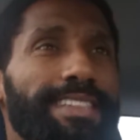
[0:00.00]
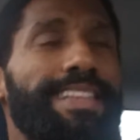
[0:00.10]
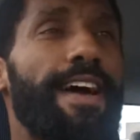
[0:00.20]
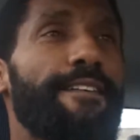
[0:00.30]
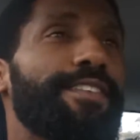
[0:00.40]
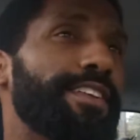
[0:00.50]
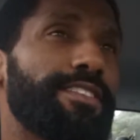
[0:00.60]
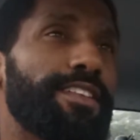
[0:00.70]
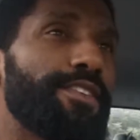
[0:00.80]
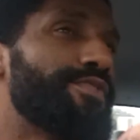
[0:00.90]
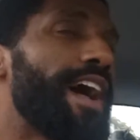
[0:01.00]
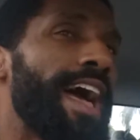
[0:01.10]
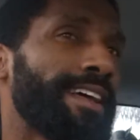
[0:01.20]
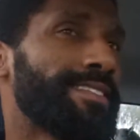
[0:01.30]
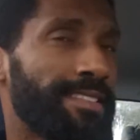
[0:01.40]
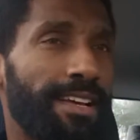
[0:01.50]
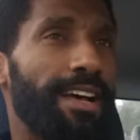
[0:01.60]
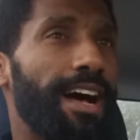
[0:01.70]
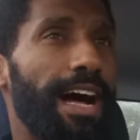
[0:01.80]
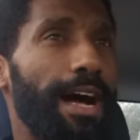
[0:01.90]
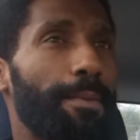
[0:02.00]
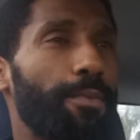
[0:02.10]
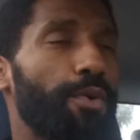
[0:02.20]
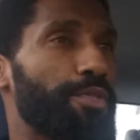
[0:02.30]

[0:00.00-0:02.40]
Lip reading: delve into the facts, or